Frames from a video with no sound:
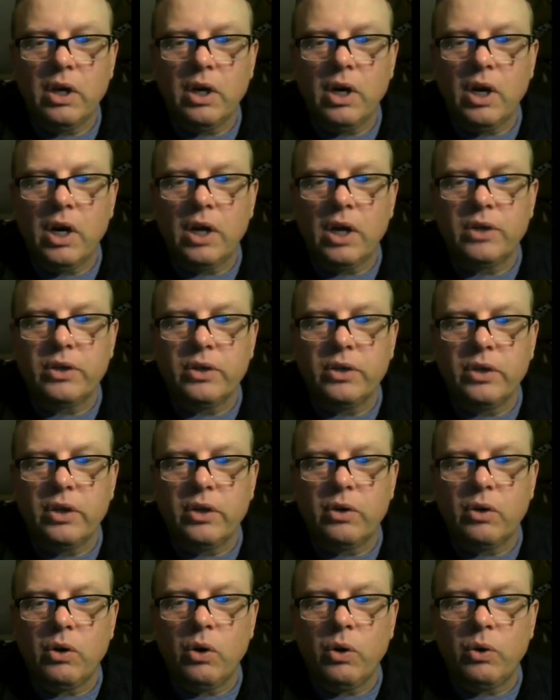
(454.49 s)
oxygen
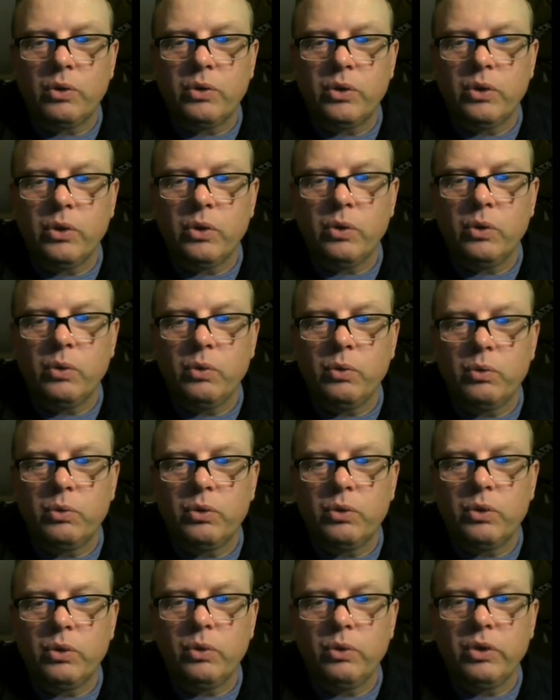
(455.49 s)
or O2
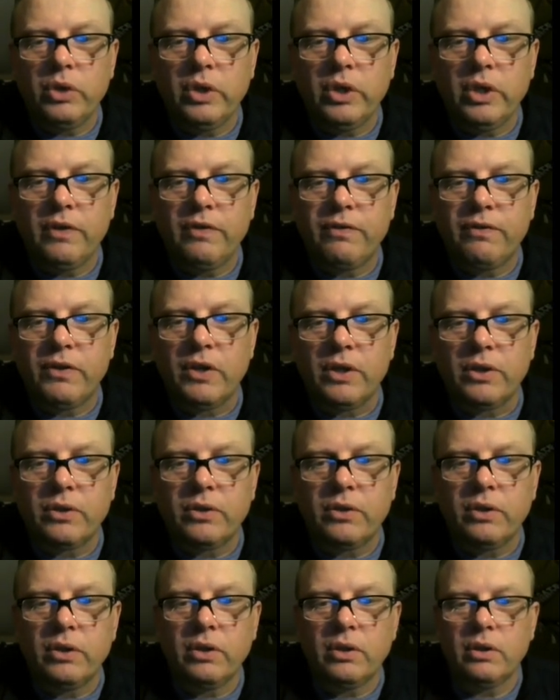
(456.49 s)
to the
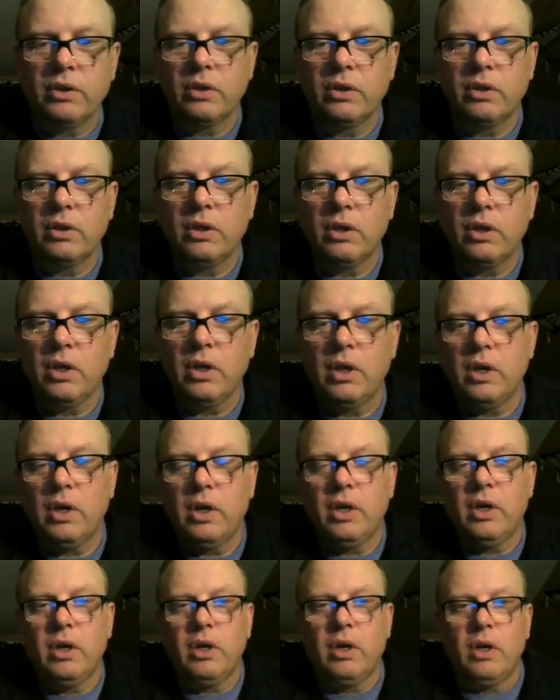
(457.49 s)
first.
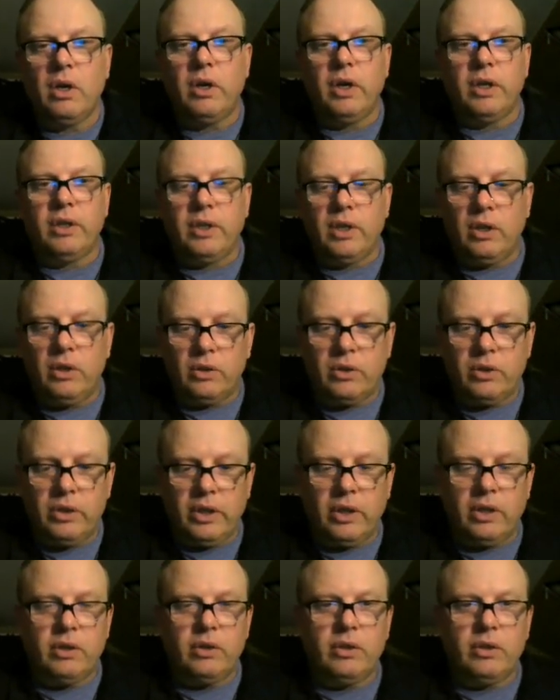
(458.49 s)
All right, that looks like